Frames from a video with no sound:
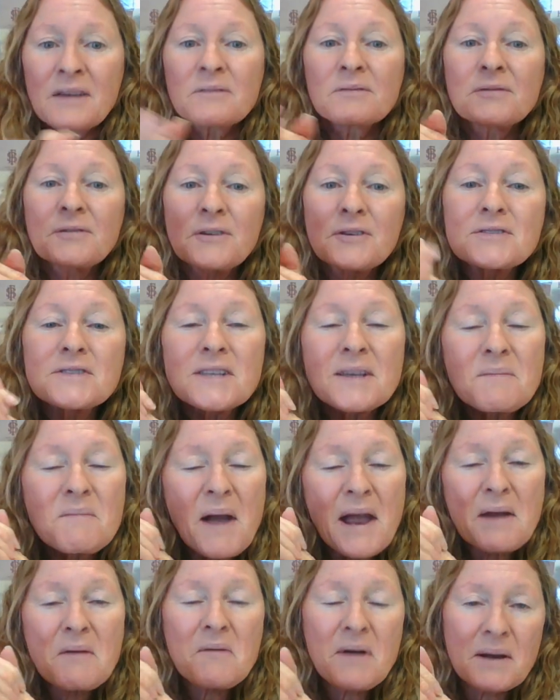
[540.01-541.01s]
visit
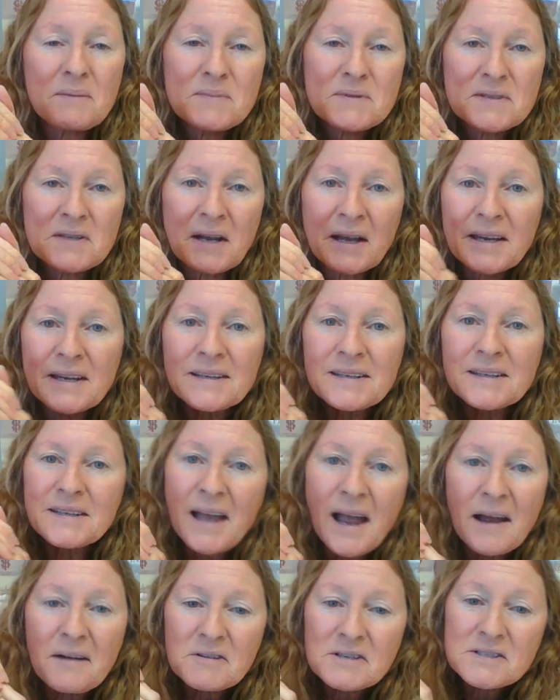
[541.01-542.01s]
my website,
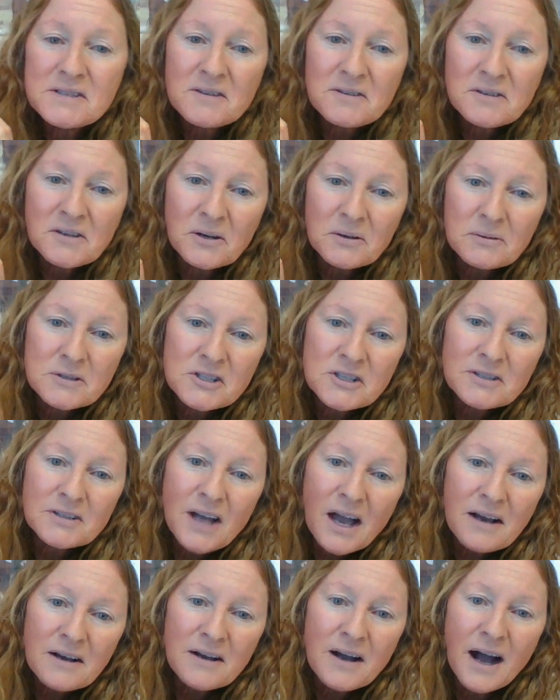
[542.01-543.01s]

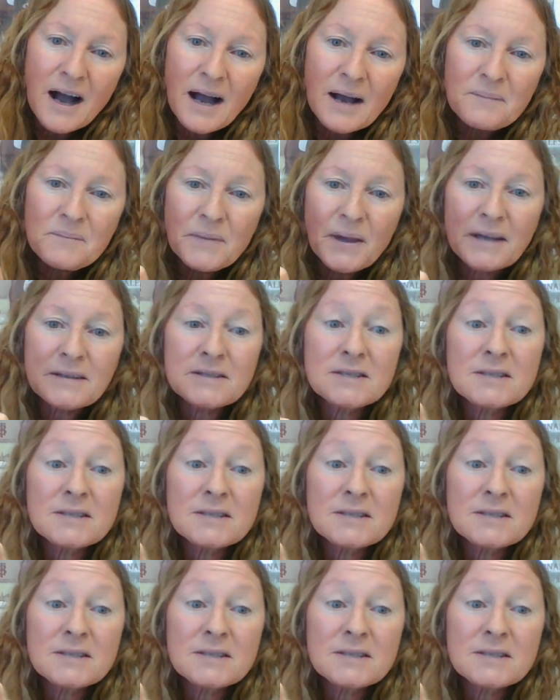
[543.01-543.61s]
carouselcoaching.com, and